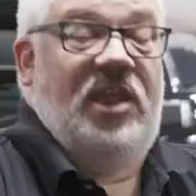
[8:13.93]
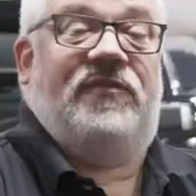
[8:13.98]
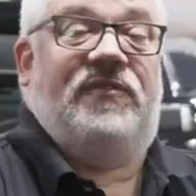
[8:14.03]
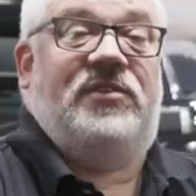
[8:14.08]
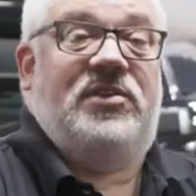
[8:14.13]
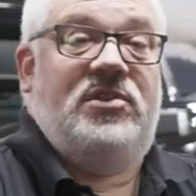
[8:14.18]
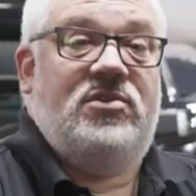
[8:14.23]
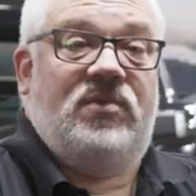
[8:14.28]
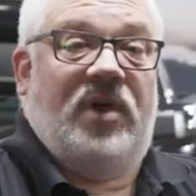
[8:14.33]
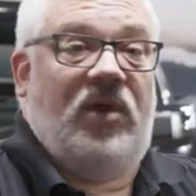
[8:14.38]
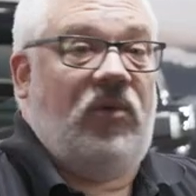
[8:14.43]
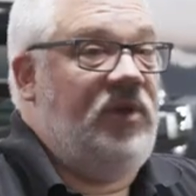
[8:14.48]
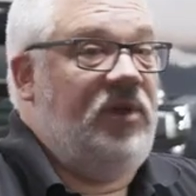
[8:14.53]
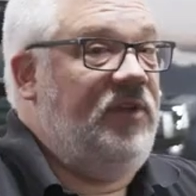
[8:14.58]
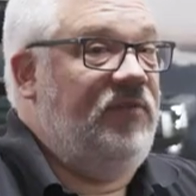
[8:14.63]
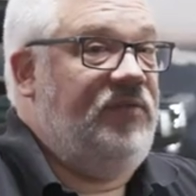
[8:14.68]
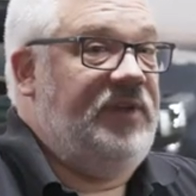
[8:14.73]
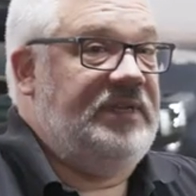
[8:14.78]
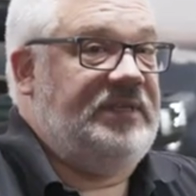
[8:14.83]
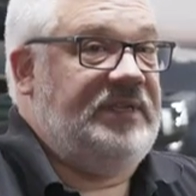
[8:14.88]
If you want
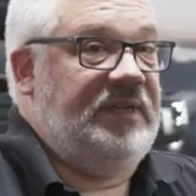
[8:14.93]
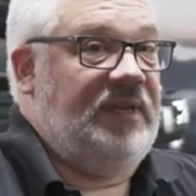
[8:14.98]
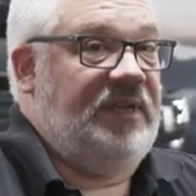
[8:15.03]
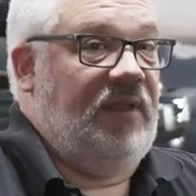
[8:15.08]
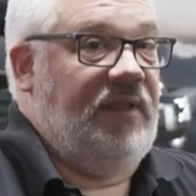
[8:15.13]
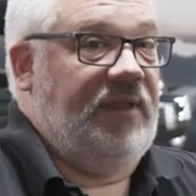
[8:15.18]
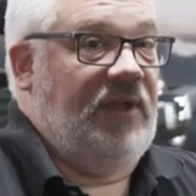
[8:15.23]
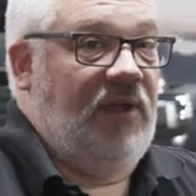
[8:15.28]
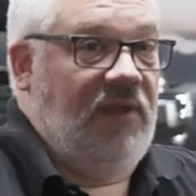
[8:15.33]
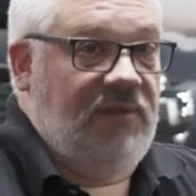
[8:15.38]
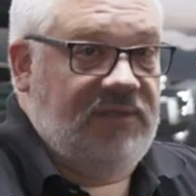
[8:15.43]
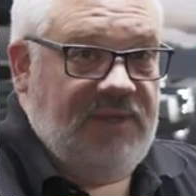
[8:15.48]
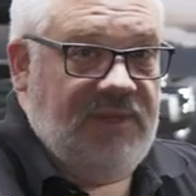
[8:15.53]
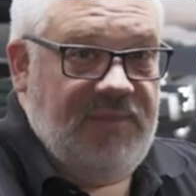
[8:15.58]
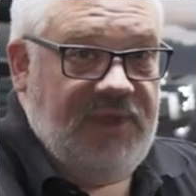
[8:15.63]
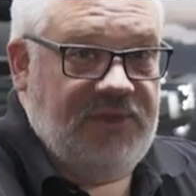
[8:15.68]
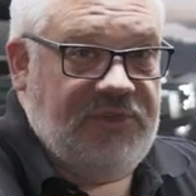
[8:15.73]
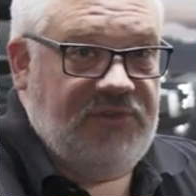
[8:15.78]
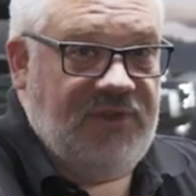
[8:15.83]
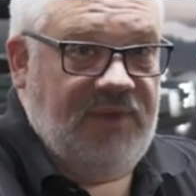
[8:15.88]
one of these Denali
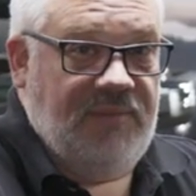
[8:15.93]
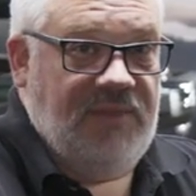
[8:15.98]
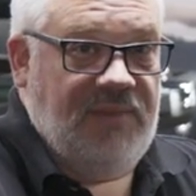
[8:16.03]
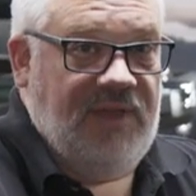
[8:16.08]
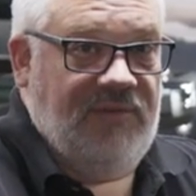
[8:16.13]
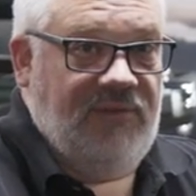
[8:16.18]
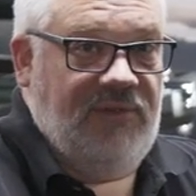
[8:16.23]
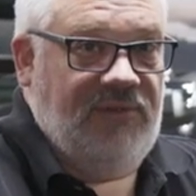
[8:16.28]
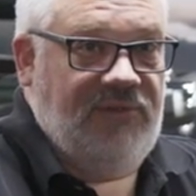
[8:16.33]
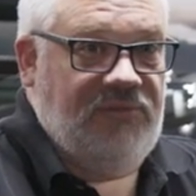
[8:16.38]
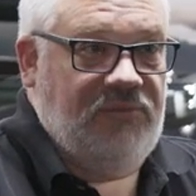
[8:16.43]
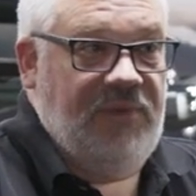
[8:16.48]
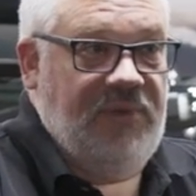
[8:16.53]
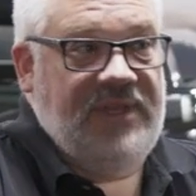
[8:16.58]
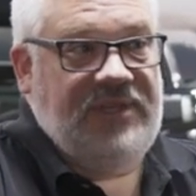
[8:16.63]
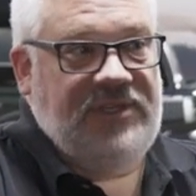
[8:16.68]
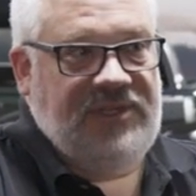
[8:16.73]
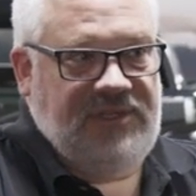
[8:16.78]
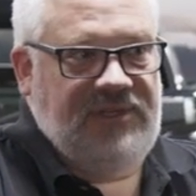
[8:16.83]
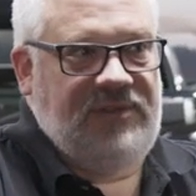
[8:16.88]
Ultimate trim levels,
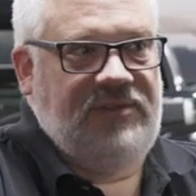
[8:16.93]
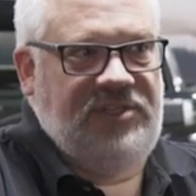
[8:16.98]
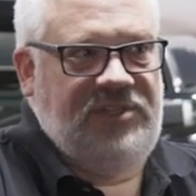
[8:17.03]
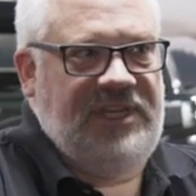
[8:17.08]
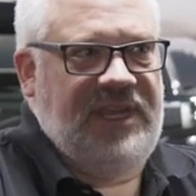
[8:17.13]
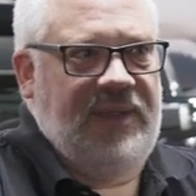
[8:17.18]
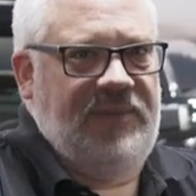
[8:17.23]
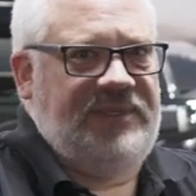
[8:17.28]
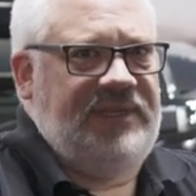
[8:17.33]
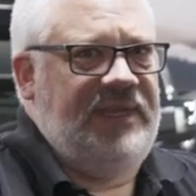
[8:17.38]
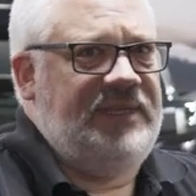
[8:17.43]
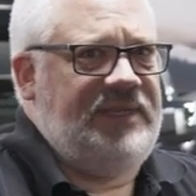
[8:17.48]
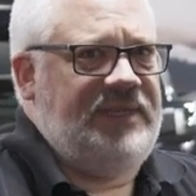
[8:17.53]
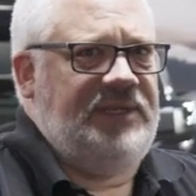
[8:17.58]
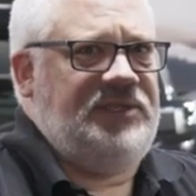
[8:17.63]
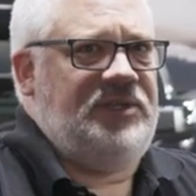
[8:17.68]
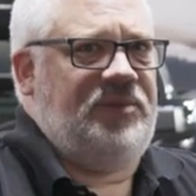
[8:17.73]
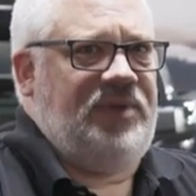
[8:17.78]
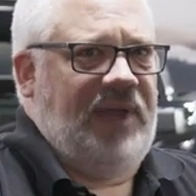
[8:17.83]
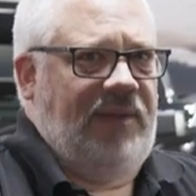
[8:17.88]
which GMC
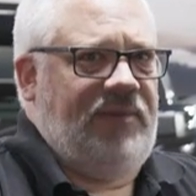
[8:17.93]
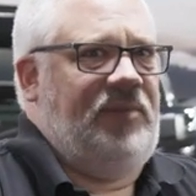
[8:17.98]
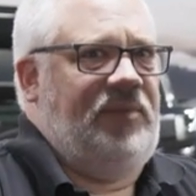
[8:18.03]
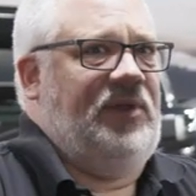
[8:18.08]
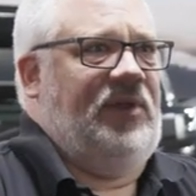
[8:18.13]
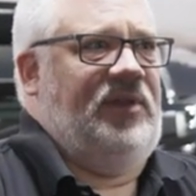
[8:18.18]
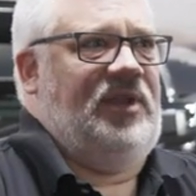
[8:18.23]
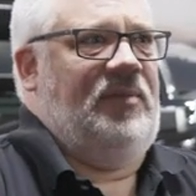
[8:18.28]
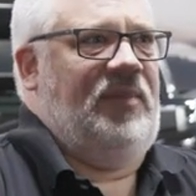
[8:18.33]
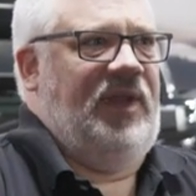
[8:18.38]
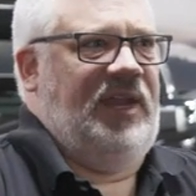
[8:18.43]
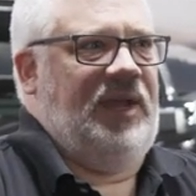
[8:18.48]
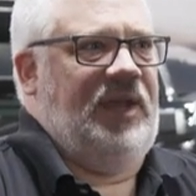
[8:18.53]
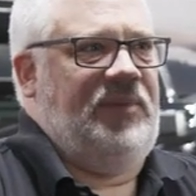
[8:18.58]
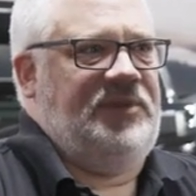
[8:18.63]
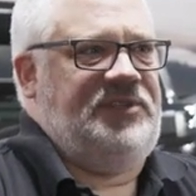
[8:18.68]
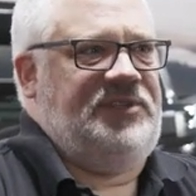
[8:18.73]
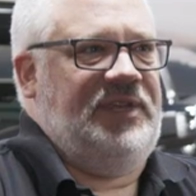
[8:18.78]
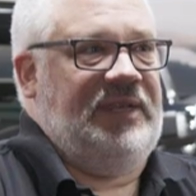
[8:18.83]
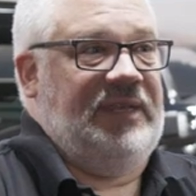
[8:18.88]
says are probably going to make
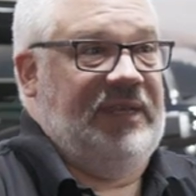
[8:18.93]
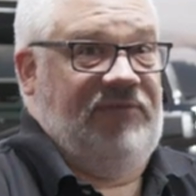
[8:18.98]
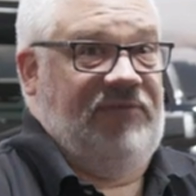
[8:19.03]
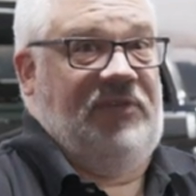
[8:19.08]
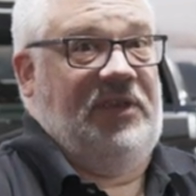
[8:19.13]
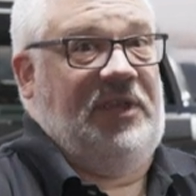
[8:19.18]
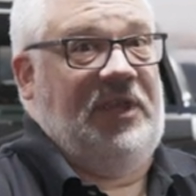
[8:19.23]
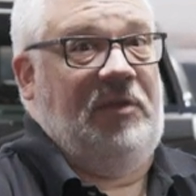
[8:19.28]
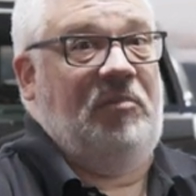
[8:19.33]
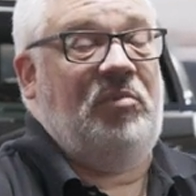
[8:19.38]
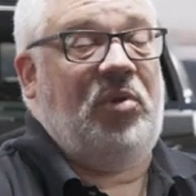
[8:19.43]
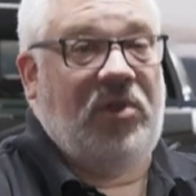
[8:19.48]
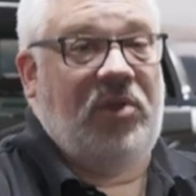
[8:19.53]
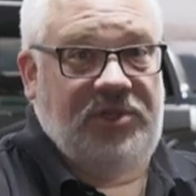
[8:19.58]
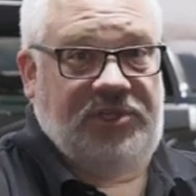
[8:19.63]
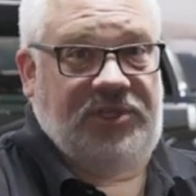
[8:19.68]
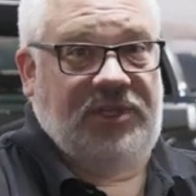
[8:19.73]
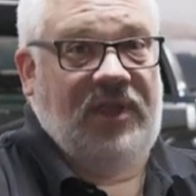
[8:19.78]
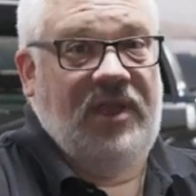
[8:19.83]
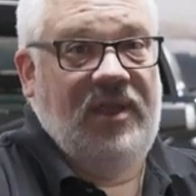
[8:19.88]
up a significant
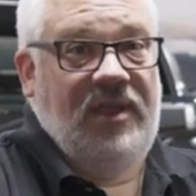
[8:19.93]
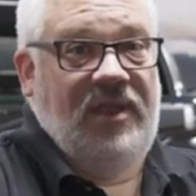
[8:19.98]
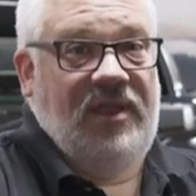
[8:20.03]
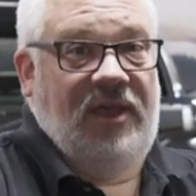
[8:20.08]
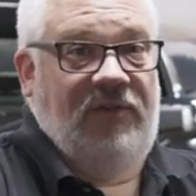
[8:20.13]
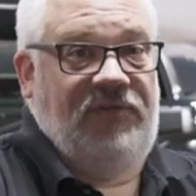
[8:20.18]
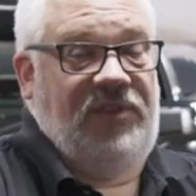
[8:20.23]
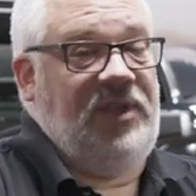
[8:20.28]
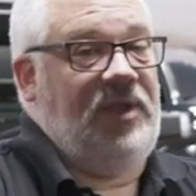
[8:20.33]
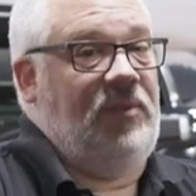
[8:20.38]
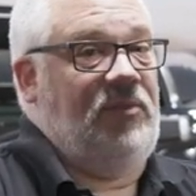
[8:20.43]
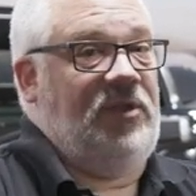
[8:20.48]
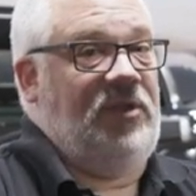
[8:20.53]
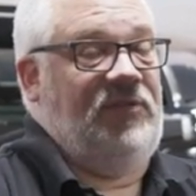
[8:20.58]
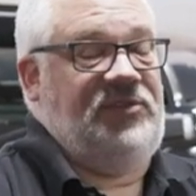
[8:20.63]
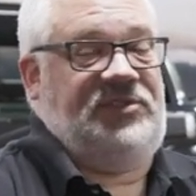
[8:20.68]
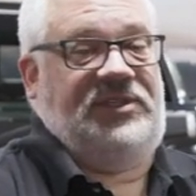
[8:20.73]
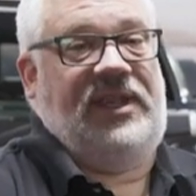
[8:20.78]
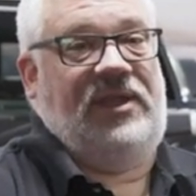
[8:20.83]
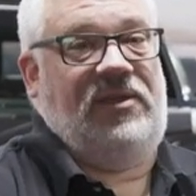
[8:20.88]
portion of the number
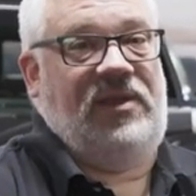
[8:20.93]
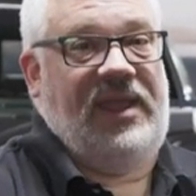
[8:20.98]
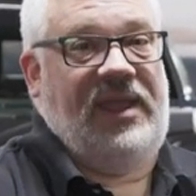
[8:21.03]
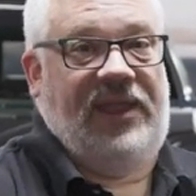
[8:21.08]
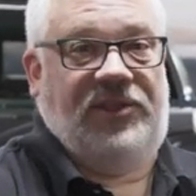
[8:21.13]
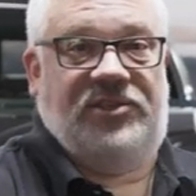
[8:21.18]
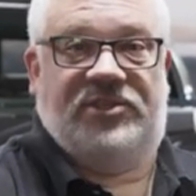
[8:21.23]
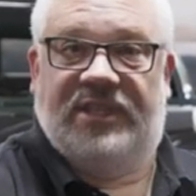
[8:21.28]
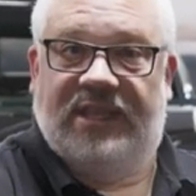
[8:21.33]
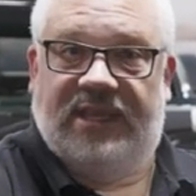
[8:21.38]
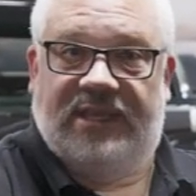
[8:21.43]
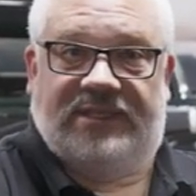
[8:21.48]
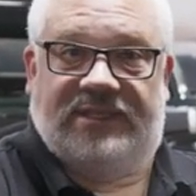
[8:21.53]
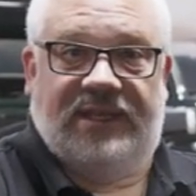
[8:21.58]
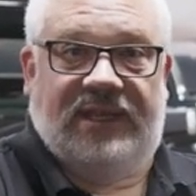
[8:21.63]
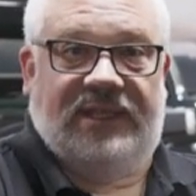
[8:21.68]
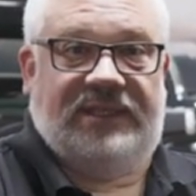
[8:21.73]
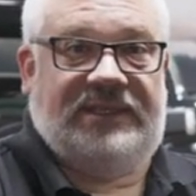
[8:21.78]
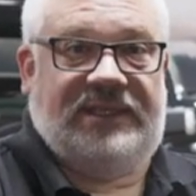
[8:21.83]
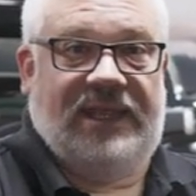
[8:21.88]
of Sierra HDs
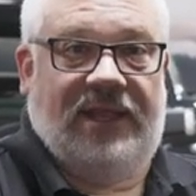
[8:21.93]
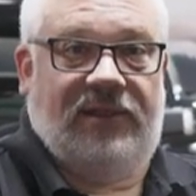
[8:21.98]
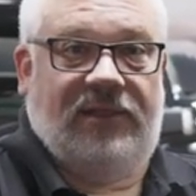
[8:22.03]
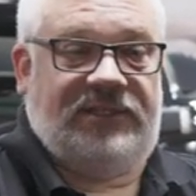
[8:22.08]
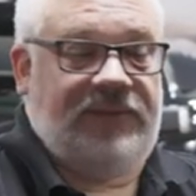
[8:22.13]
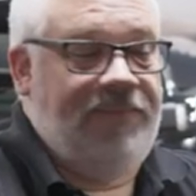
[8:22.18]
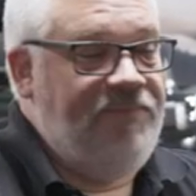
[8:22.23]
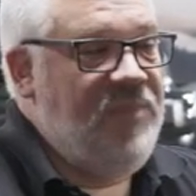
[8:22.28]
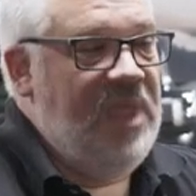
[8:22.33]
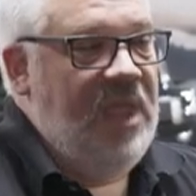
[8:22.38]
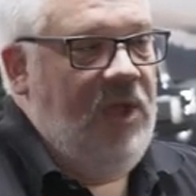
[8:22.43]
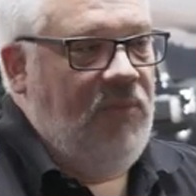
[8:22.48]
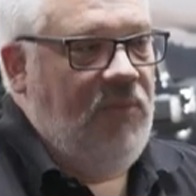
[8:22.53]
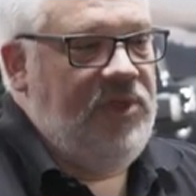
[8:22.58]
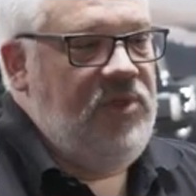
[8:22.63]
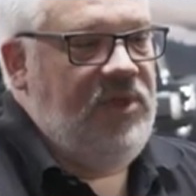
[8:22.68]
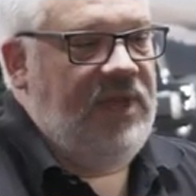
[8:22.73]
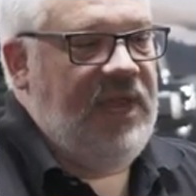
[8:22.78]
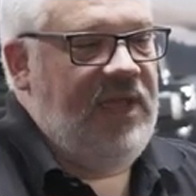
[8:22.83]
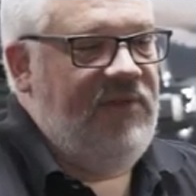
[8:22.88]
that it sells,
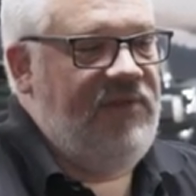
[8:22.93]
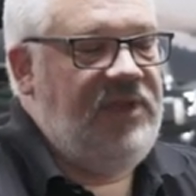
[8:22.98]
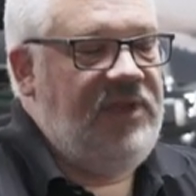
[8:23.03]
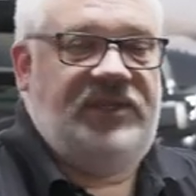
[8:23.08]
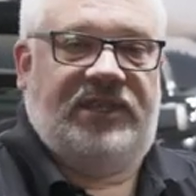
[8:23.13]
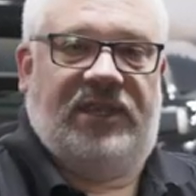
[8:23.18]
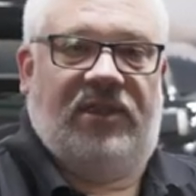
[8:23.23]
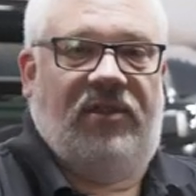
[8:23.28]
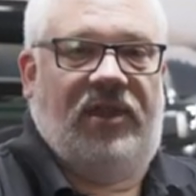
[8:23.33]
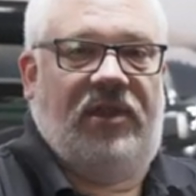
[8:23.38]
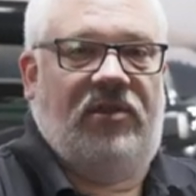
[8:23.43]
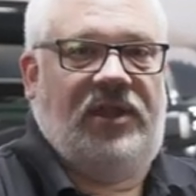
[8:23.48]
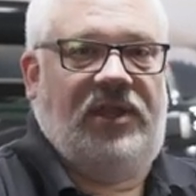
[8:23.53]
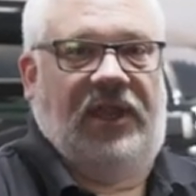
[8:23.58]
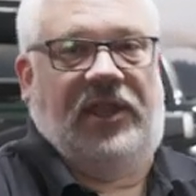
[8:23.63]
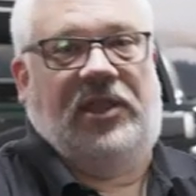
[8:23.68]
well, you can have an interior in